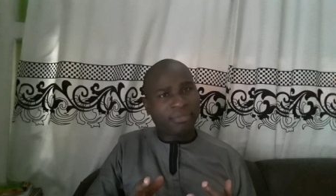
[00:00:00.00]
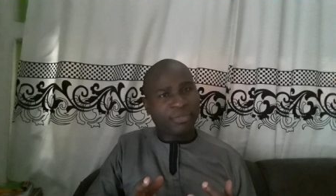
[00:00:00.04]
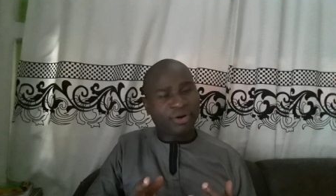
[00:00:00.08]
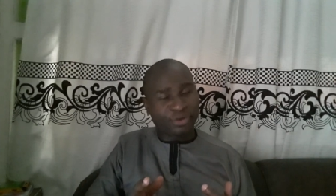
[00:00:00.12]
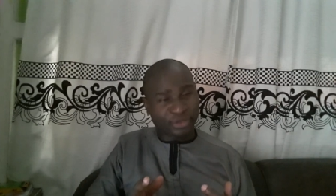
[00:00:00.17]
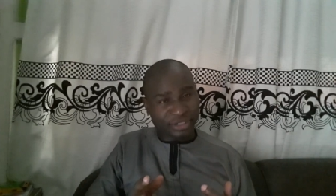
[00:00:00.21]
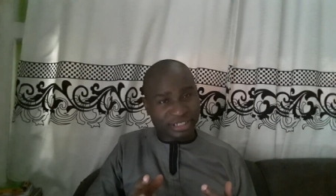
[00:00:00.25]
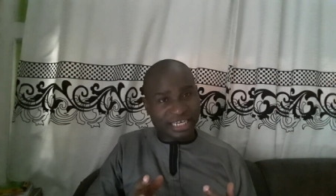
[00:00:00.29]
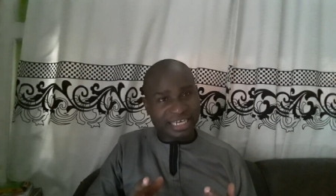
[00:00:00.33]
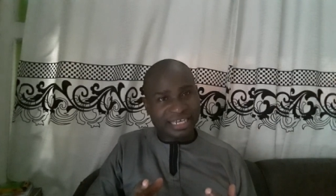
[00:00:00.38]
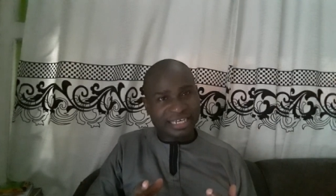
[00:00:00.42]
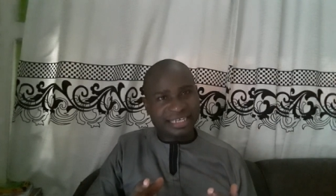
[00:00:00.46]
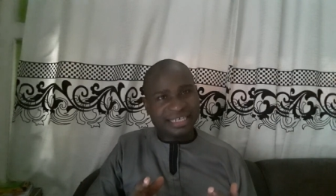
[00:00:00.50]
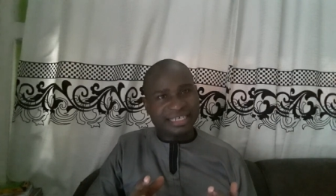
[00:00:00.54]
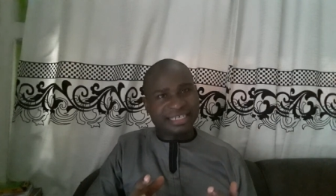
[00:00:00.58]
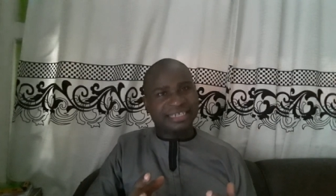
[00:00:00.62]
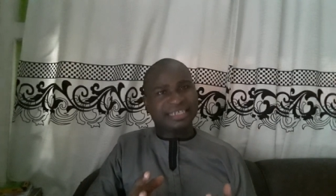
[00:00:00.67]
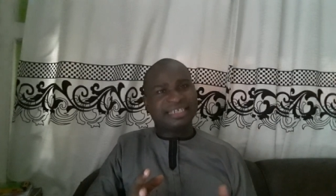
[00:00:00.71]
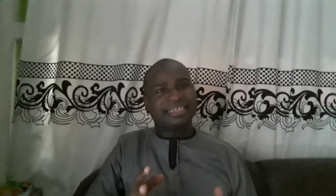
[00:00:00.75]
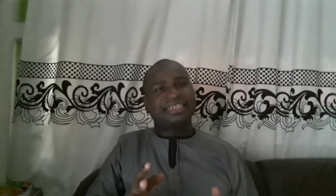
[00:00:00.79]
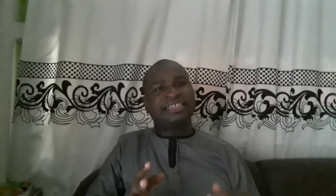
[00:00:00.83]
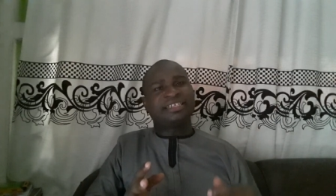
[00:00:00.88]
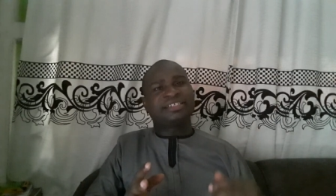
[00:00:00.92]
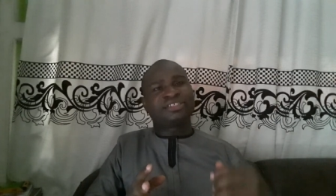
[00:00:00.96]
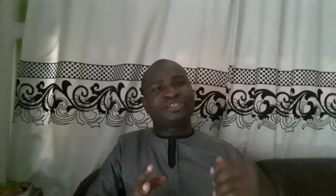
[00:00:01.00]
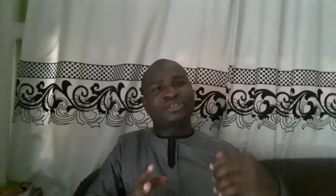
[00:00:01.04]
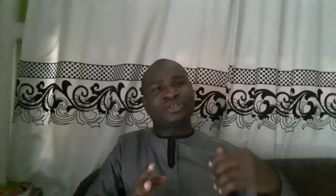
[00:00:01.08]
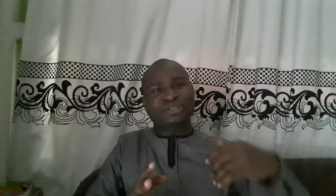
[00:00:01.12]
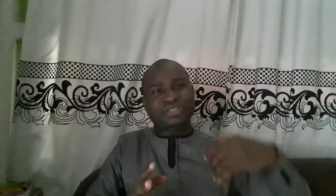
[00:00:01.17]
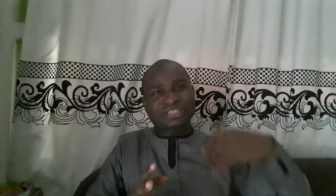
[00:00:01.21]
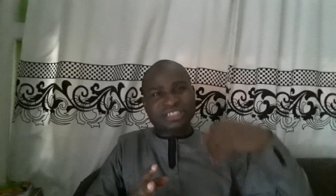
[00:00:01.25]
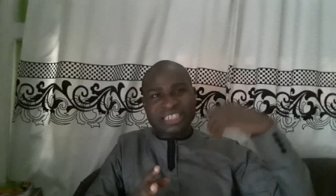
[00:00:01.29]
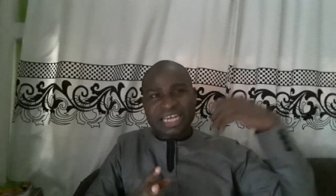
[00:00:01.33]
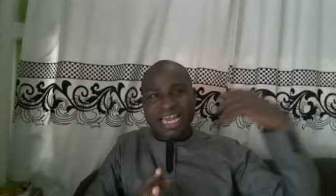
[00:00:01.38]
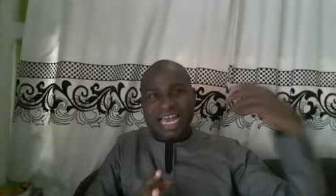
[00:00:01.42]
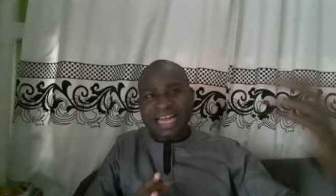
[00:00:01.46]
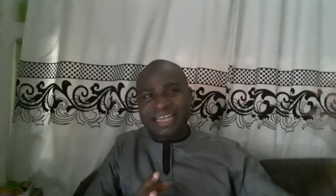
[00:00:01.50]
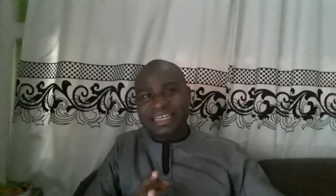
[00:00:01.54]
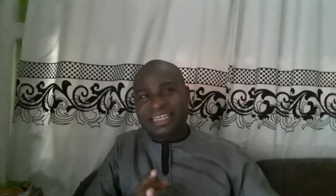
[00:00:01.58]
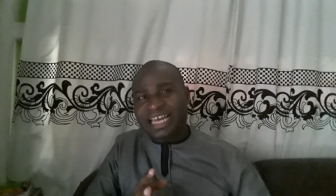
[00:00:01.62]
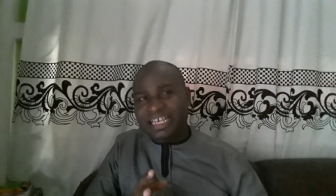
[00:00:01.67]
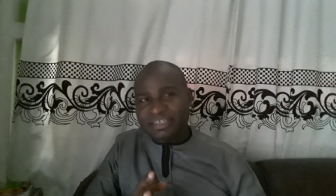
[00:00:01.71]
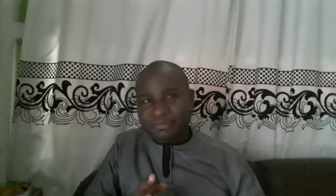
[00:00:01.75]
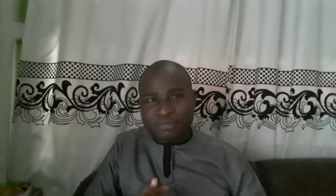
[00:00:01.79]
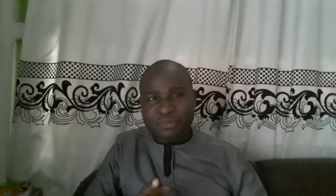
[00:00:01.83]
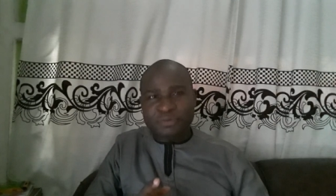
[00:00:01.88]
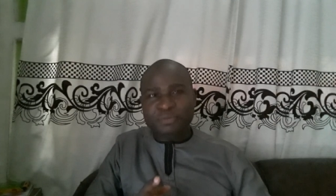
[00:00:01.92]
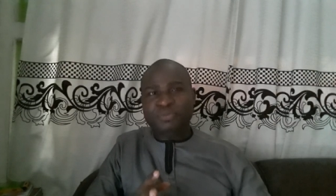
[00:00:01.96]
okay your child
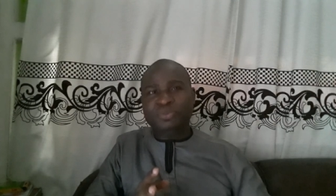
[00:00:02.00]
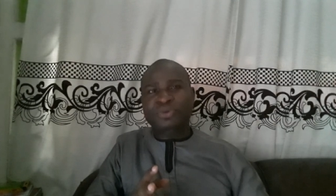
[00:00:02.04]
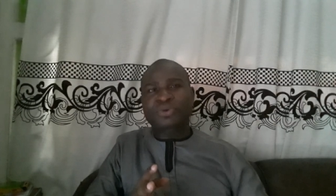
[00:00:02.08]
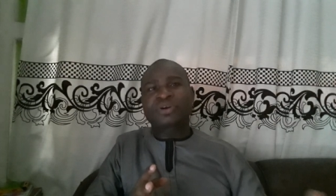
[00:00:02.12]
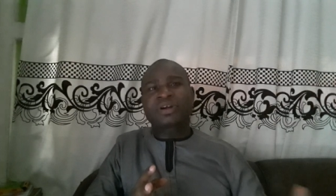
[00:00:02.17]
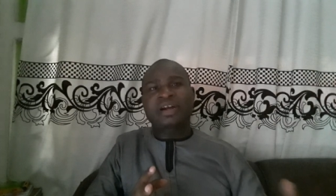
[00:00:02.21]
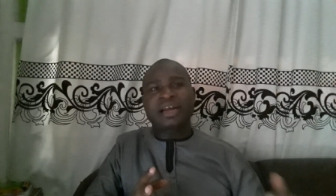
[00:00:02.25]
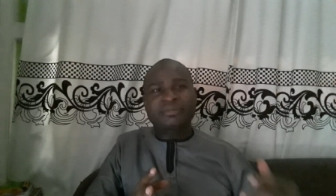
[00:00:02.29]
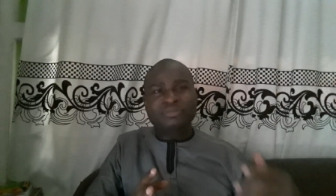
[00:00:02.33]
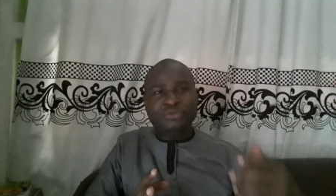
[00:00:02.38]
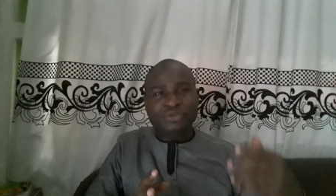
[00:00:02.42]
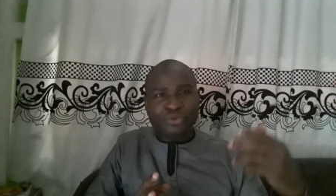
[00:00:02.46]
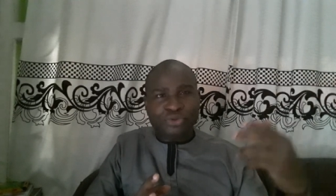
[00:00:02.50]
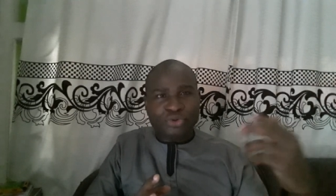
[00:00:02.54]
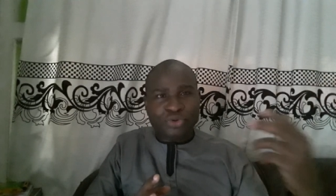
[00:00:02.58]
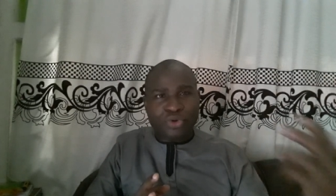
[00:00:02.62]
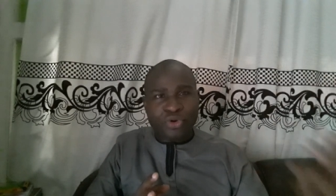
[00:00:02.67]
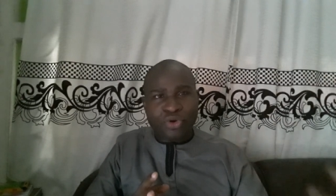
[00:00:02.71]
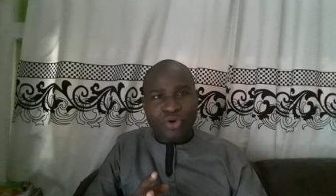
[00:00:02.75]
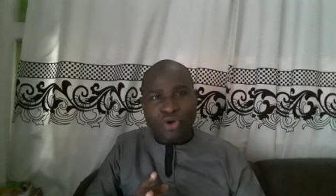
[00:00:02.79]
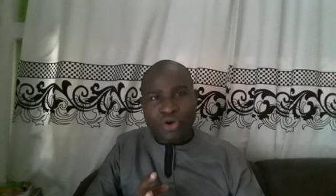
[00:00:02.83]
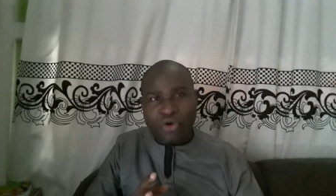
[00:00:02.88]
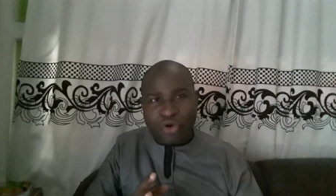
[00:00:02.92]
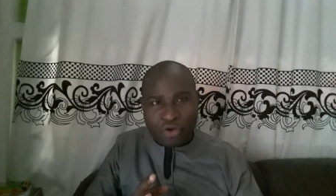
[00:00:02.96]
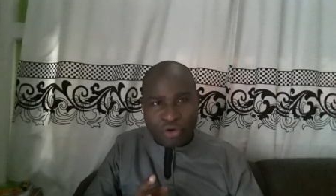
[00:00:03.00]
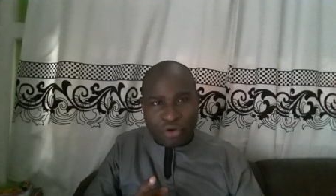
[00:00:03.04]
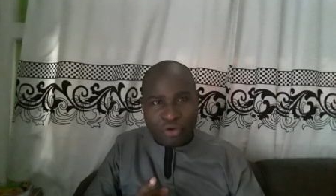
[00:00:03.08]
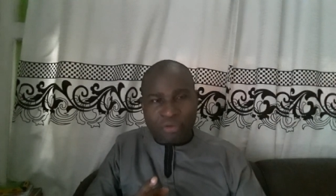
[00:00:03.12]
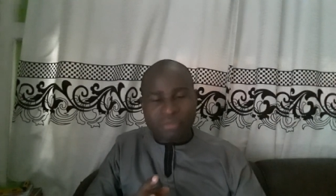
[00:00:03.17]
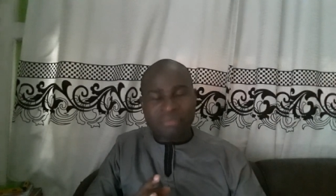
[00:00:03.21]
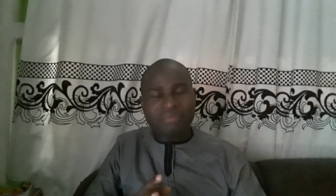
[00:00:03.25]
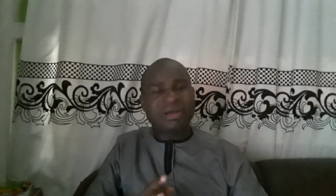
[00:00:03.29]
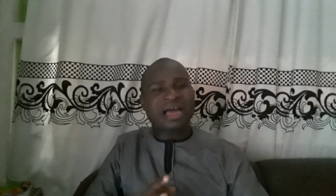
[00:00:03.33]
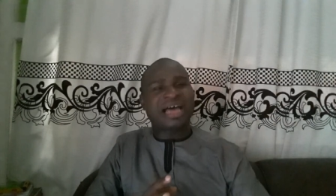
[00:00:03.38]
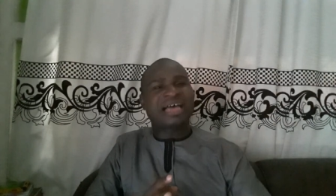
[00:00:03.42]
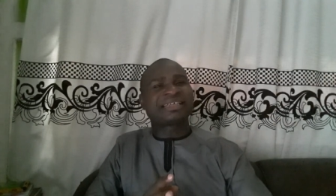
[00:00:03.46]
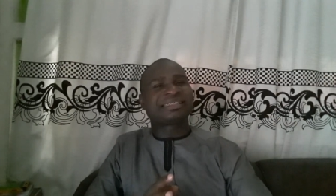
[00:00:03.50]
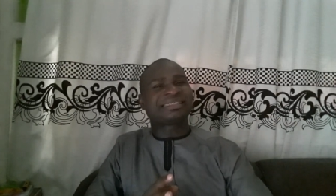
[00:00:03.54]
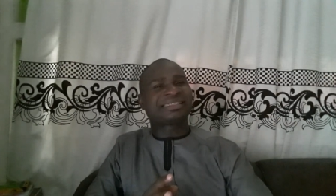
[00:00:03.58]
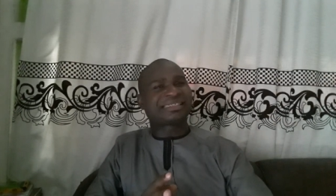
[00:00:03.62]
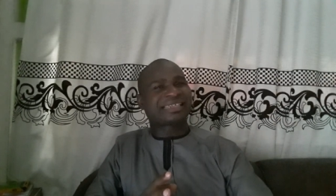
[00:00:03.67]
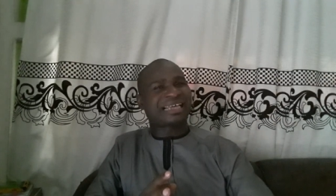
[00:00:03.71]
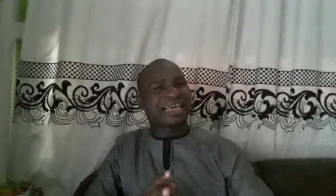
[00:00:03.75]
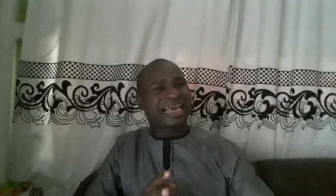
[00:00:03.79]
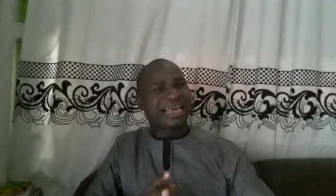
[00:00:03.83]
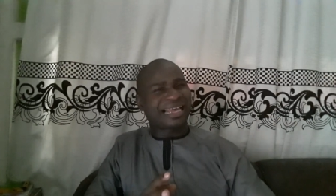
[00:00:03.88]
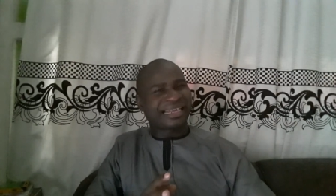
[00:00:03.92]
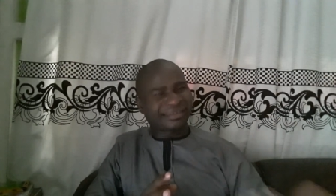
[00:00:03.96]
has been programmed to not come
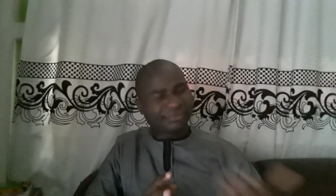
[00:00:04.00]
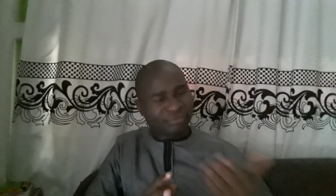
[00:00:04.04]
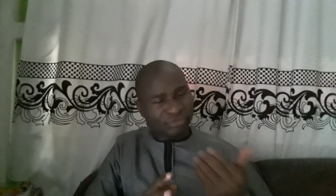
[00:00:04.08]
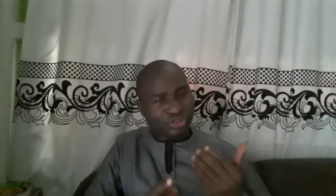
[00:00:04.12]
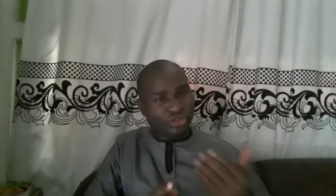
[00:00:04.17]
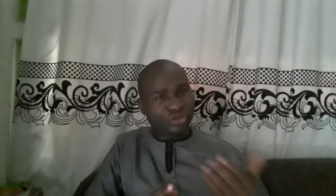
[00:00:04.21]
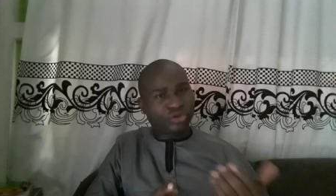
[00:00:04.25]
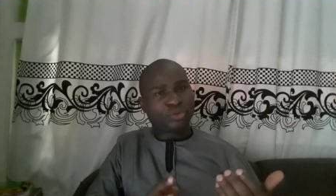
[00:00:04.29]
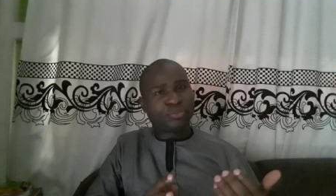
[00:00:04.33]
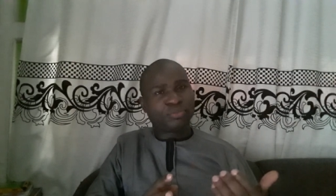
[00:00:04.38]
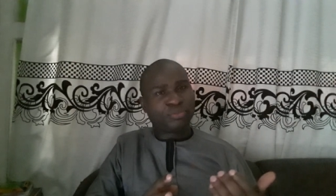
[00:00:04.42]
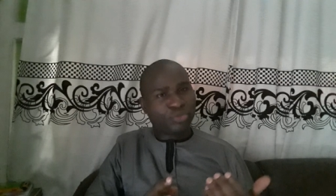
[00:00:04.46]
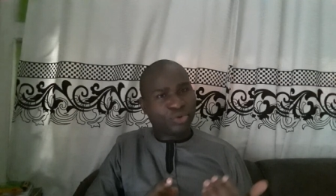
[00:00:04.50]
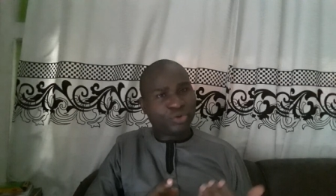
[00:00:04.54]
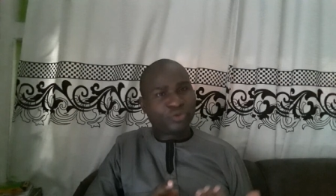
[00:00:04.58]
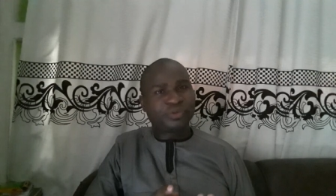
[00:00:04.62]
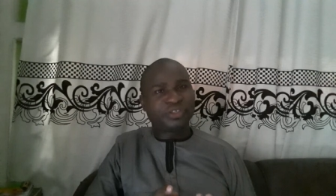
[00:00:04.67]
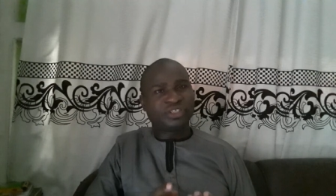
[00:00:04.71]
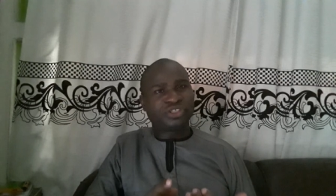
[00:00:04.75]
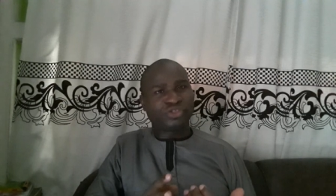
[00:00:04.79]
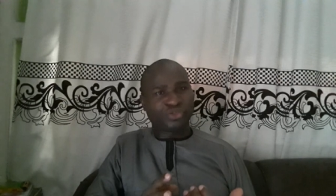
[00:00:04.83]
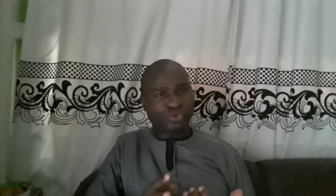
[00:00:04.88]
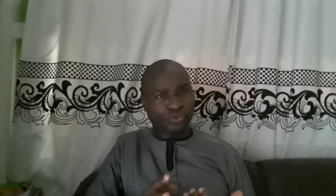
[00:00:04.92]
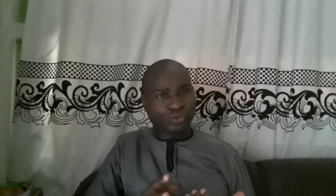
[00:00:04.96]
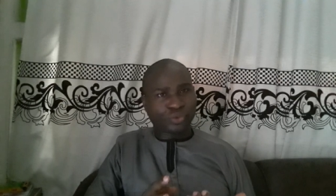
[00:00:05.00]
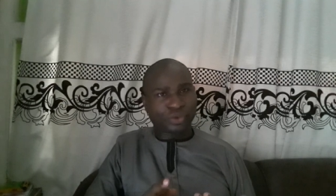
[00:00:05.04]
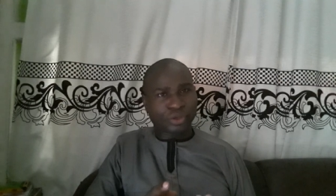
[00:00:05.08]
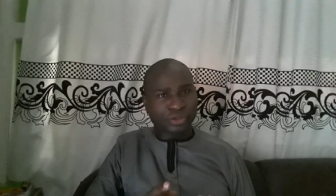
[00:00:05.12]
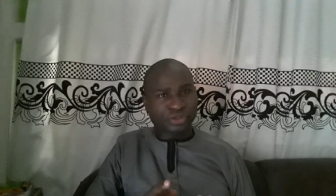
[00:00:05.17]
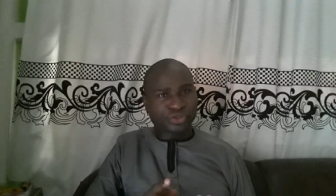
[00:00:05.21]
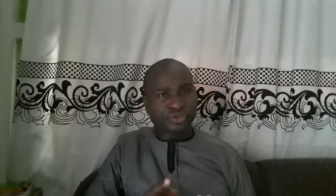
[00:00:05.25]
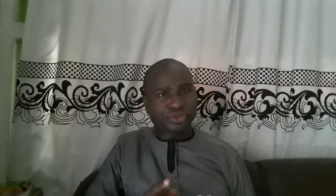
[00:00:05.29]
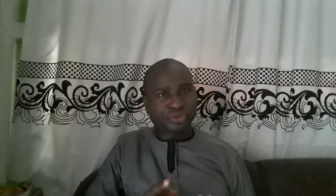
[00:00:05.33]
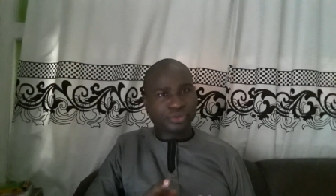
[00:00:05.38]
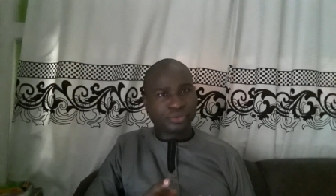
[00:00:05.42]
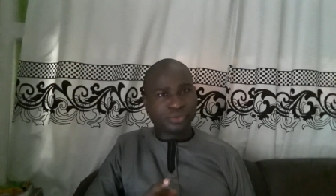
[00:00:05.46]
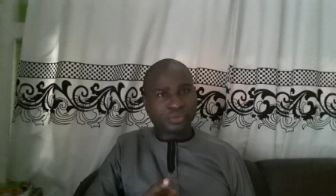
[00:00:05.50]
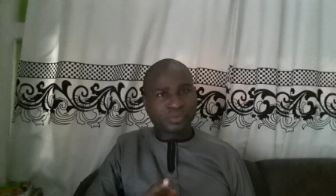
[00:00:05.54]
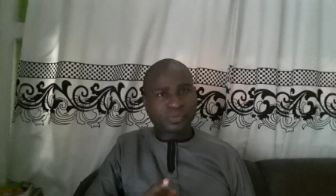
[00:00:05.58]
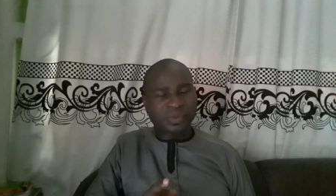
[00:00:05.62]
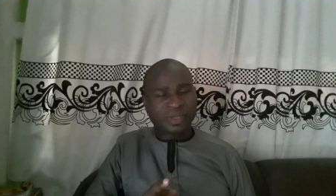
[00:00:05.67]
as uh, you know moving towards you